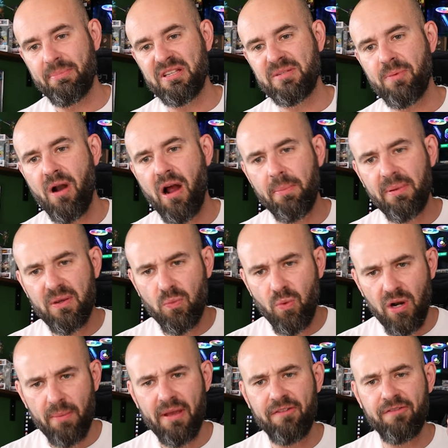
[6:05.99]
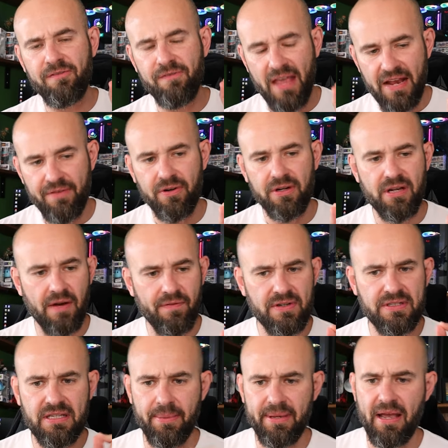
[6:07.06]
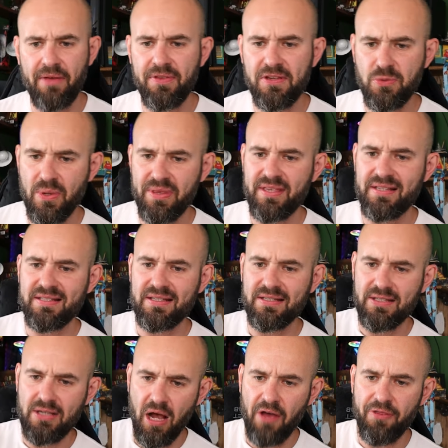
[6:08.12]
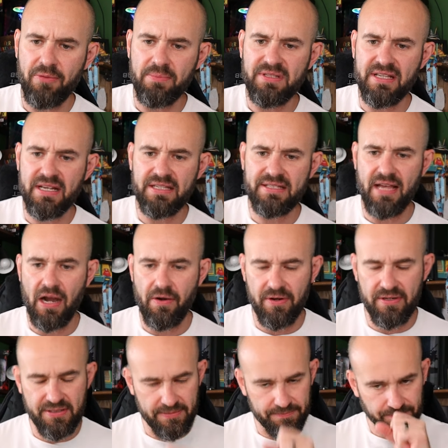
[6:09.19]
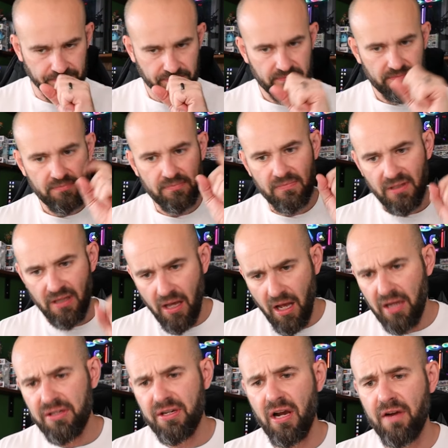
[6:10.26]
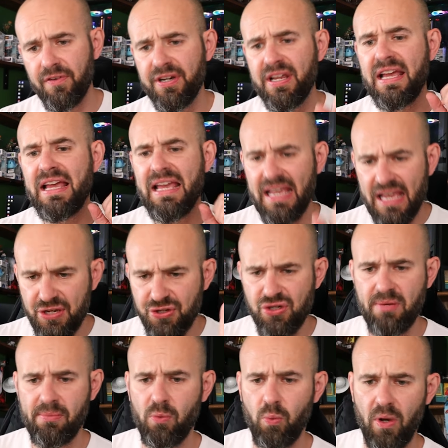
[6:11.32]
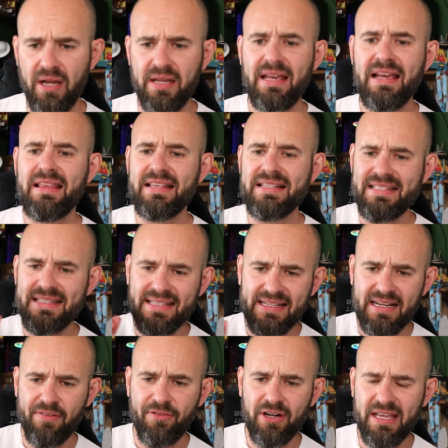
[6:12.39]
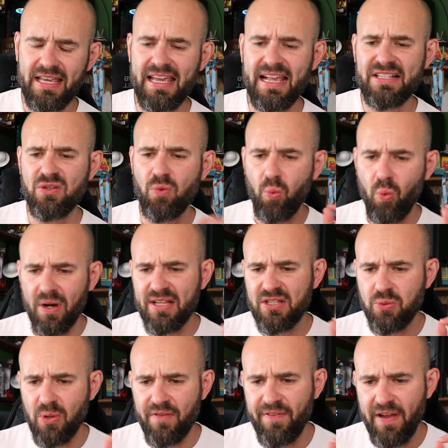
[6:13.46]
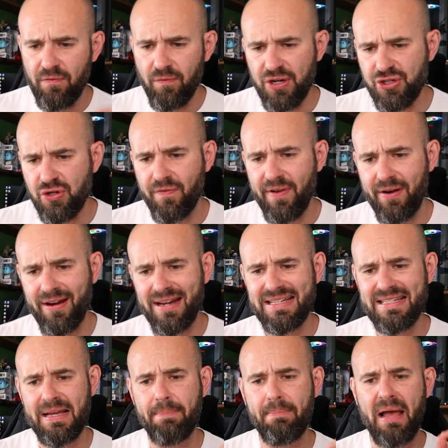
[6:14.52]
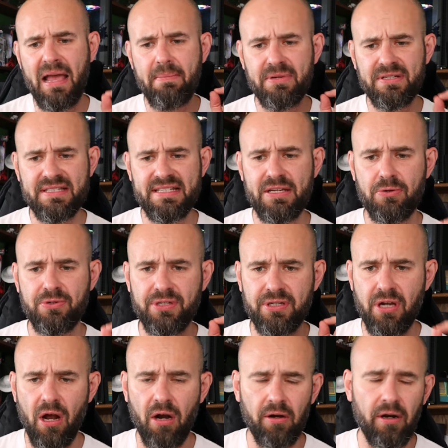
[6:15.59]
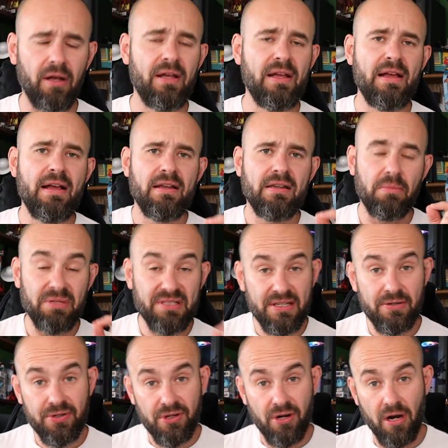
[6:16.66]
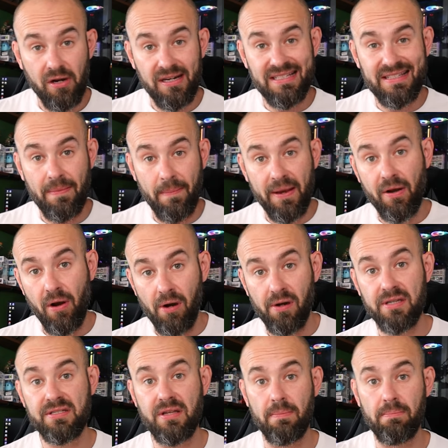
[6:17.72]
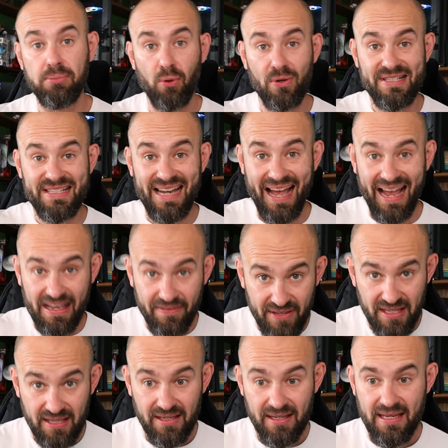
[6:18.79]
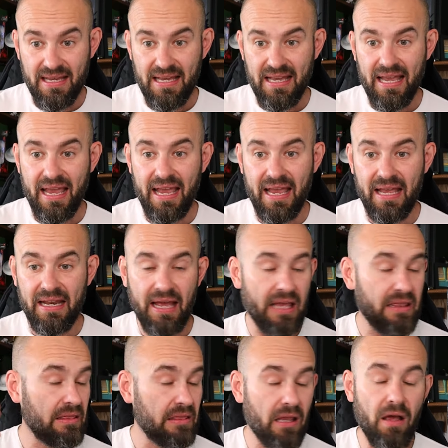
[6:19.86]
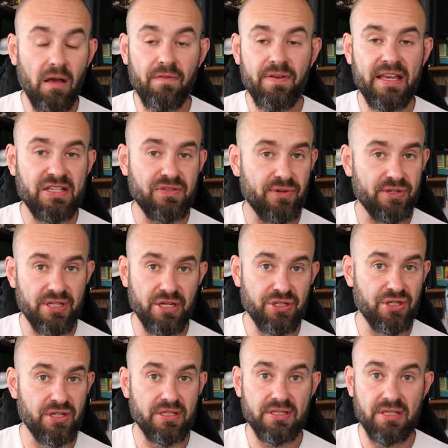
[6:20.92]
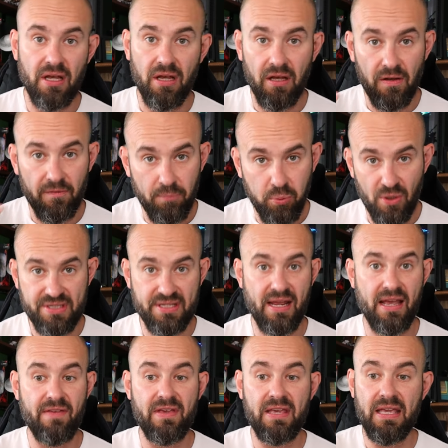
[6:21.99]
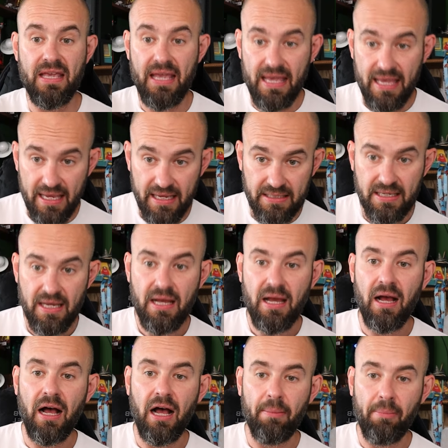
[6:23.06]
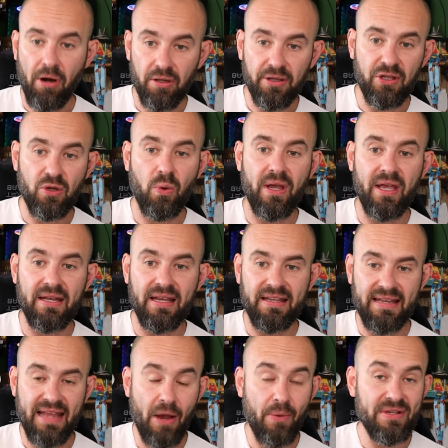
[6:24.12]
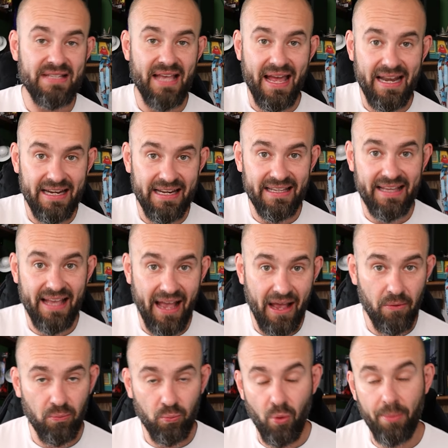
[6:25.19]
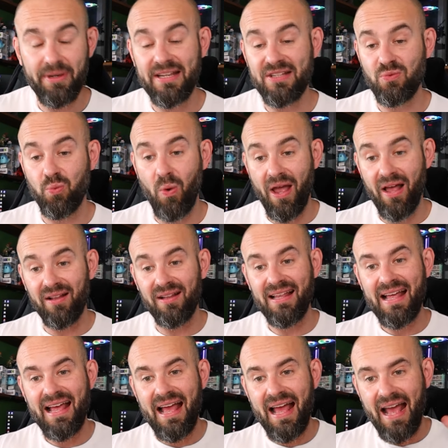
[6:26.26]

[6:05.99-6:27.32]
up is probably one of my favorite covers coming out this week. This is Gotham City Sirens Uncovered, issue number one. This is the cover E. It's a 1 in 25 ratio variant done by Marcio Takara. Now, Marcio Takara is the main artist on Poison Ivy, and I love his renditions of Poison Ivy and um, Harley Quinn, and now he's added in Catwoman as well.